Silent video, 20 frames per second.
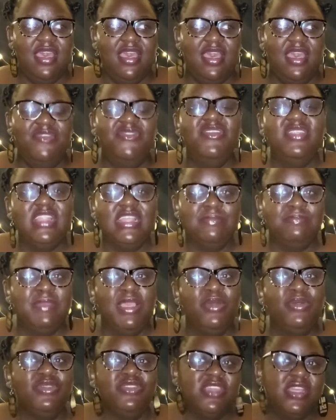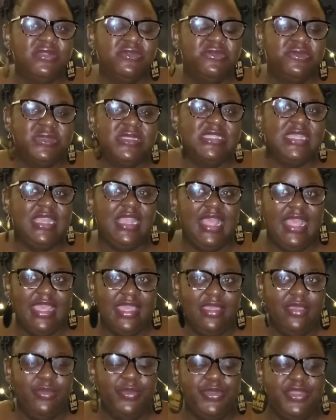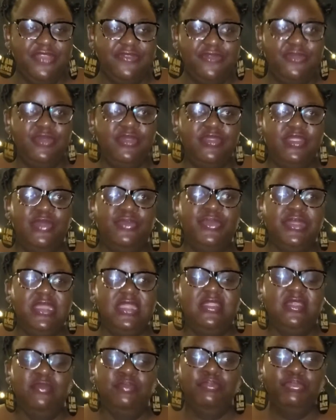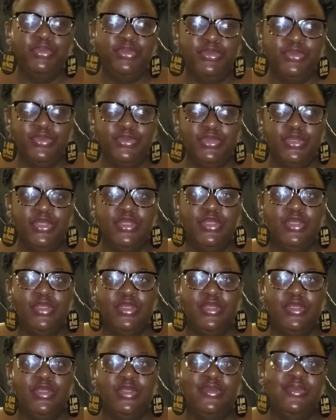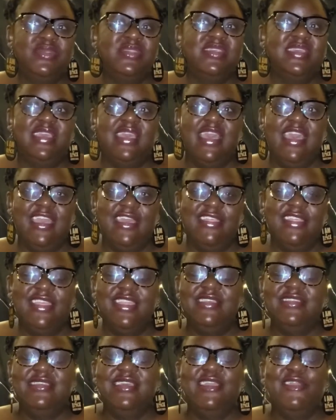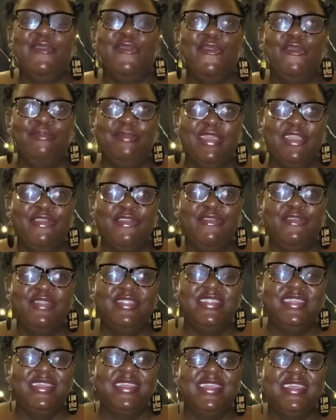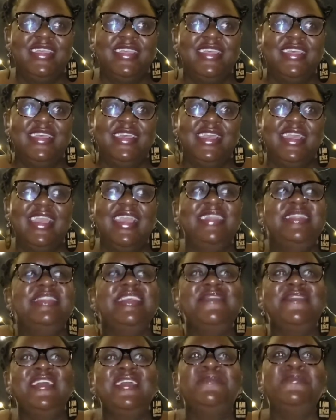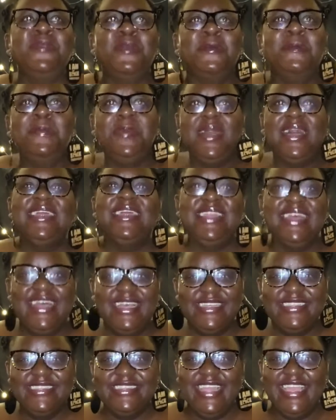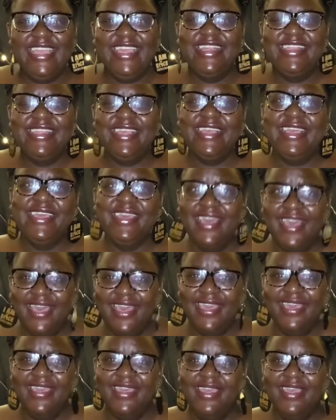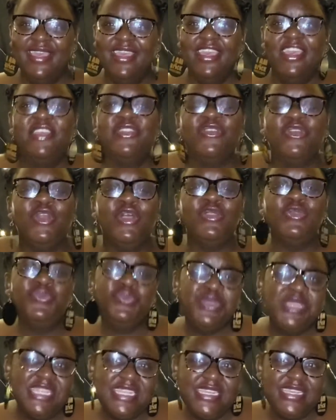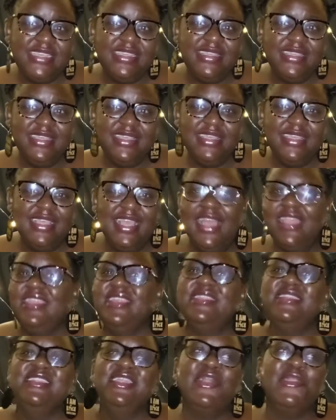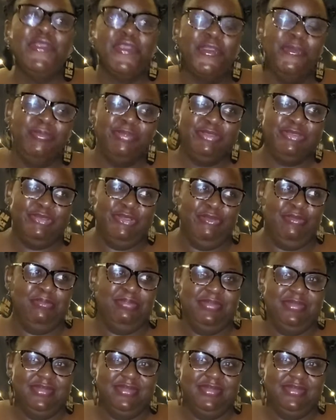I felt like my whole childhood was a lie when I found out that Winnie the Pooh was a guy. And I was like, oh my God. It's even more badass. Like, he's a guy, he's called Winnie, and he's in a crop top.